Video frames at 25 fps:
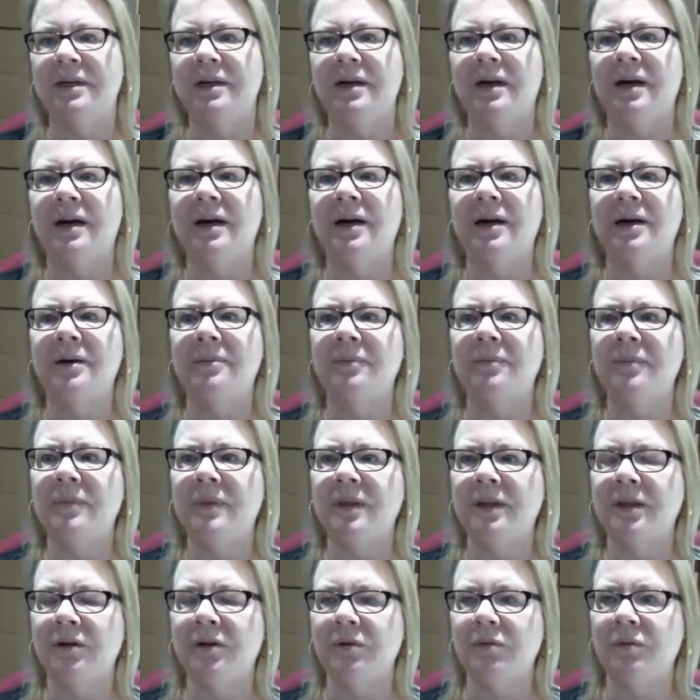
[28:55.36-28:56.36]

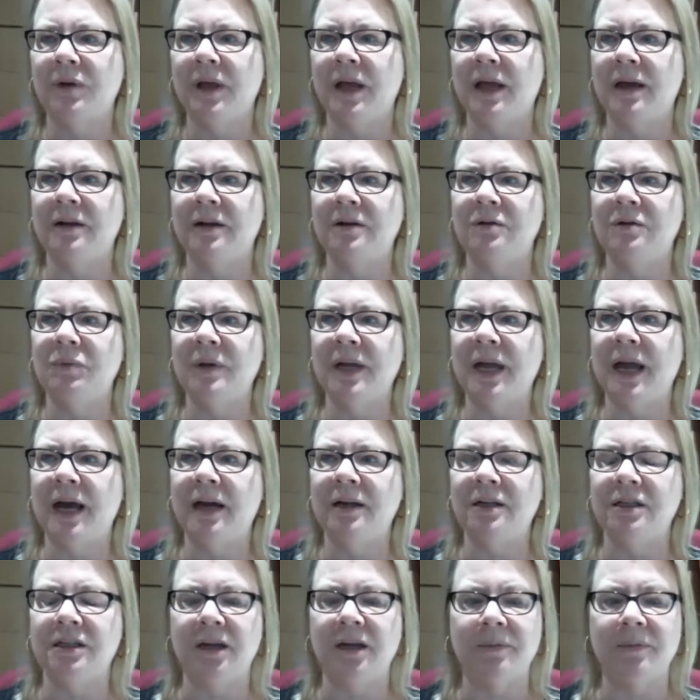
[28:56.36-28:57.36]
And we
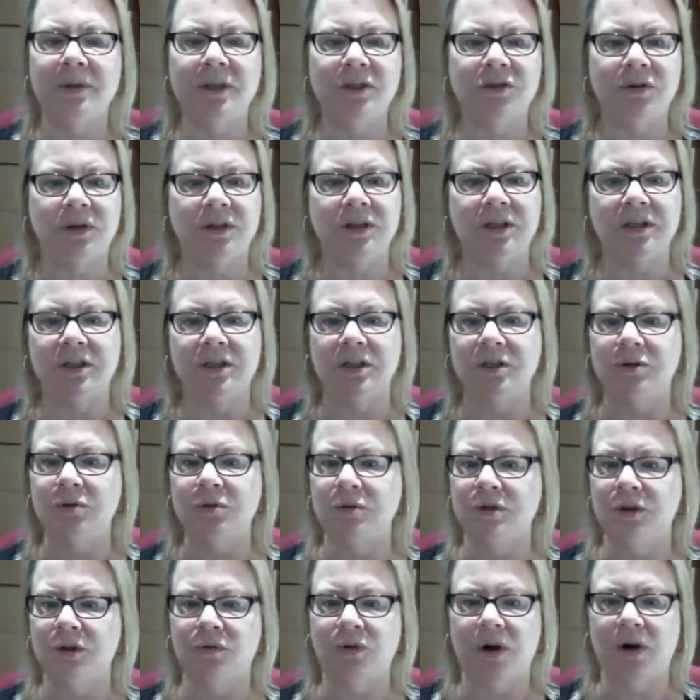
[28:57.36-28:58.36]
had to demonstrate that this
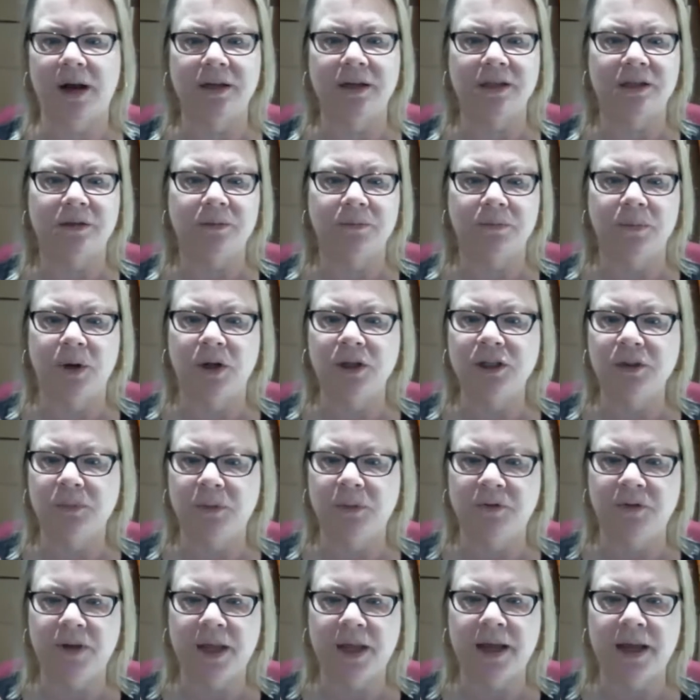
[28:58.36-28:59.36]
was across
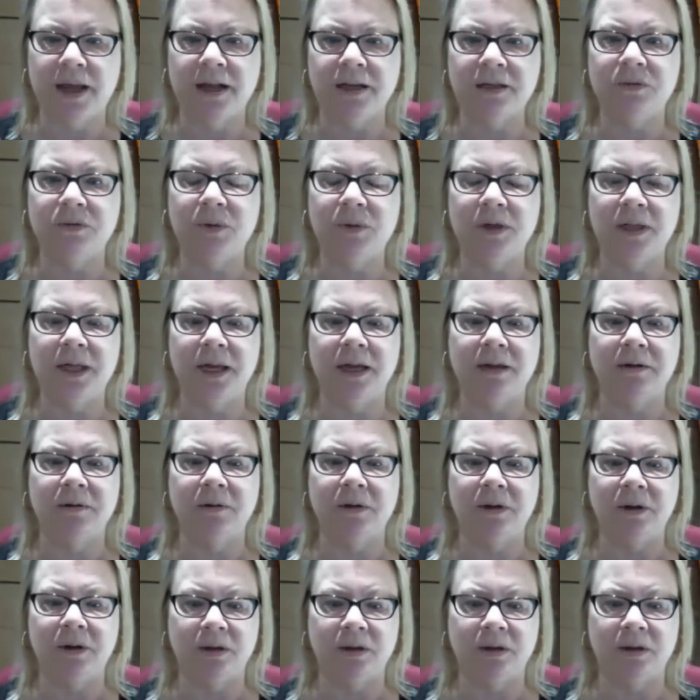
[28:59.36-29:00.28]
multiple VAs. We then